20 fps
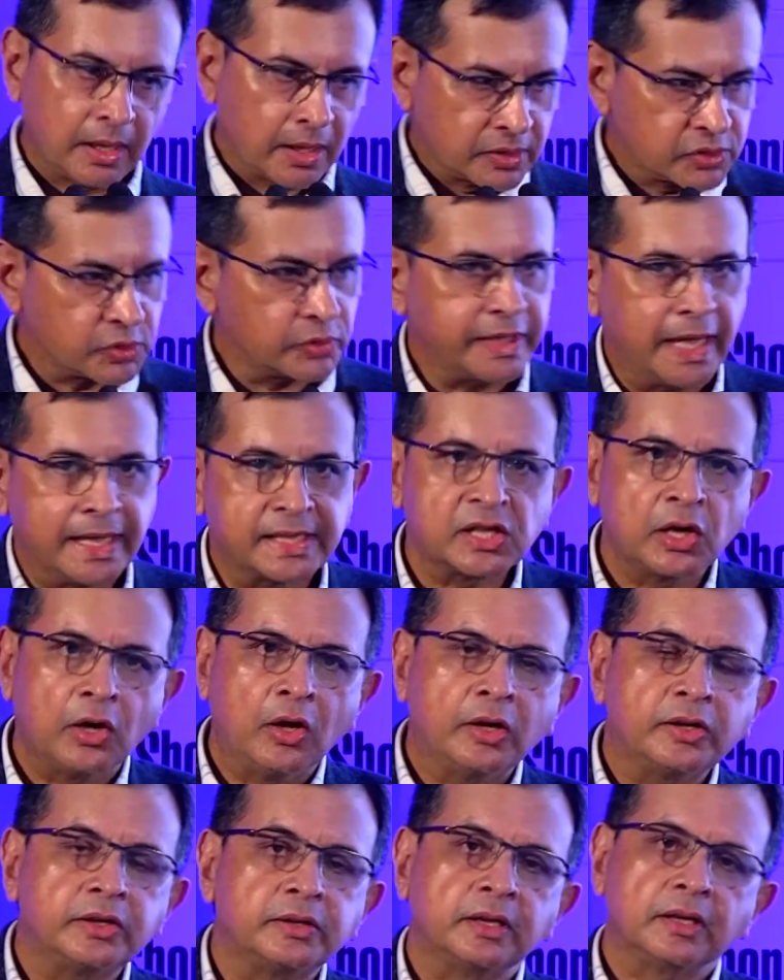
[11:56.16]
So thanks a
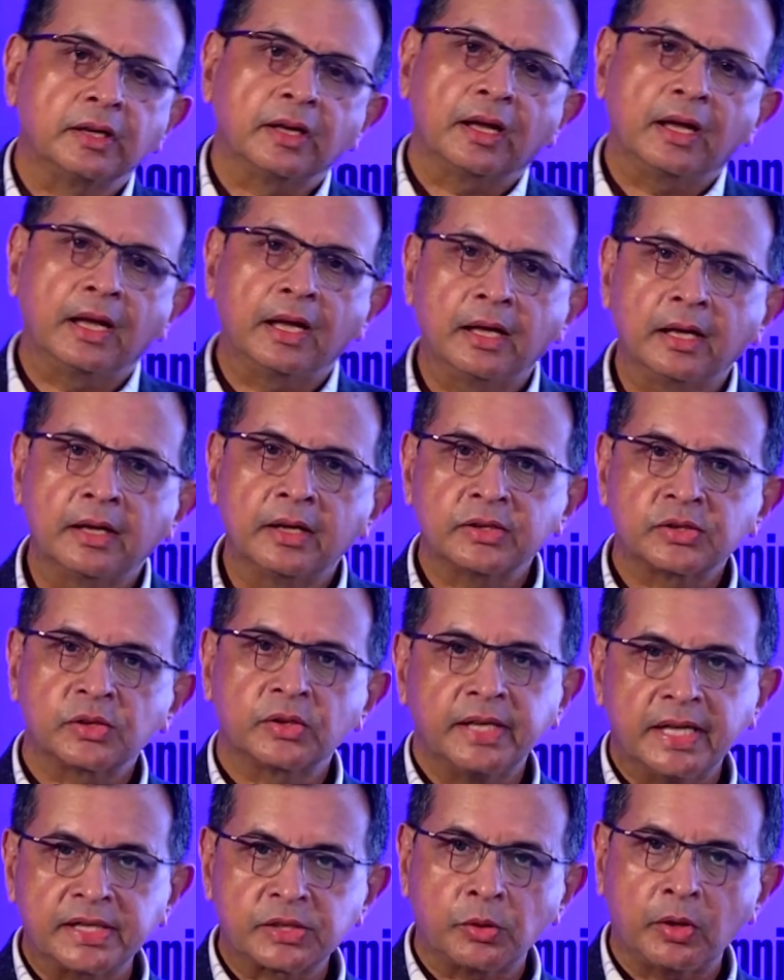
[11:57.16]
lot. So
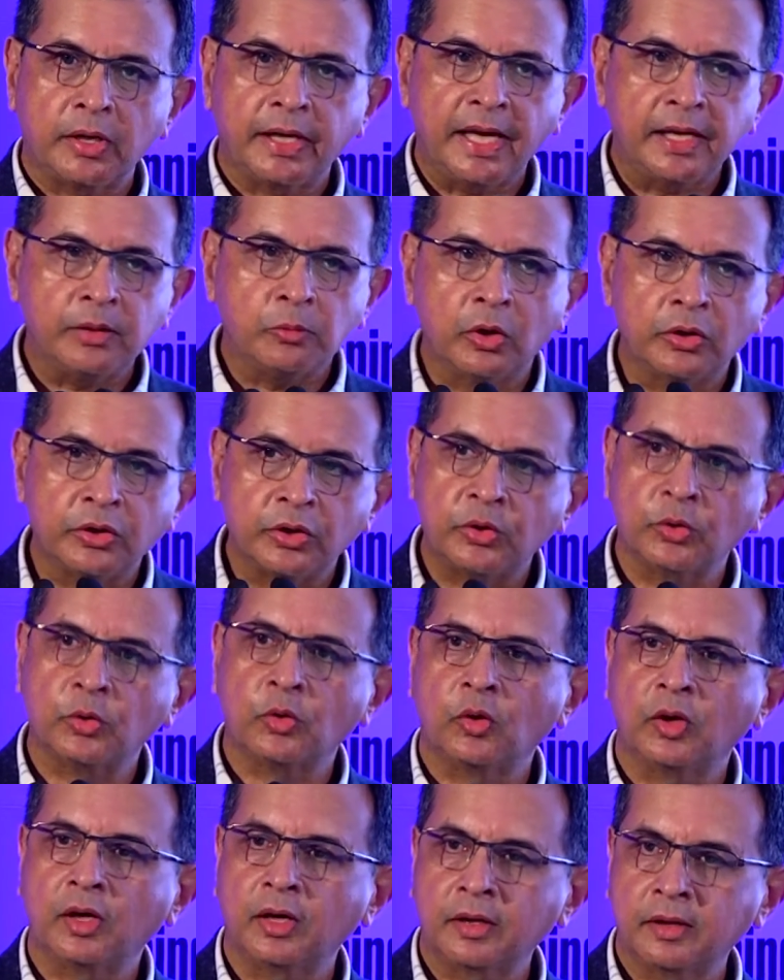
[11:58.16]
that's what I wanted
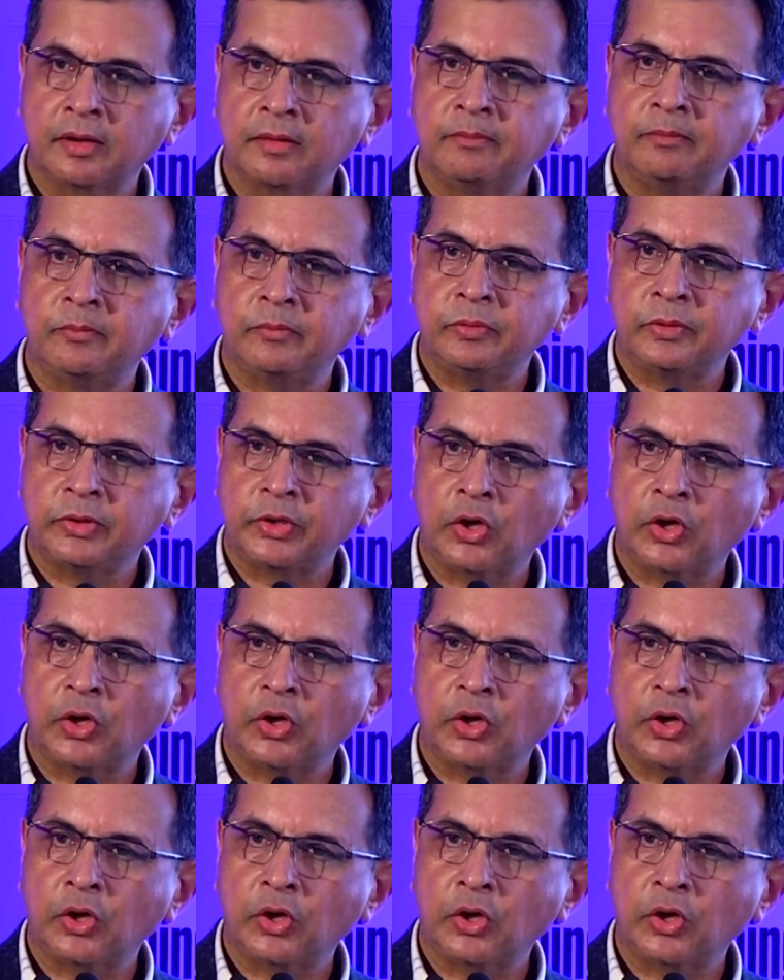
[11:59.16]
to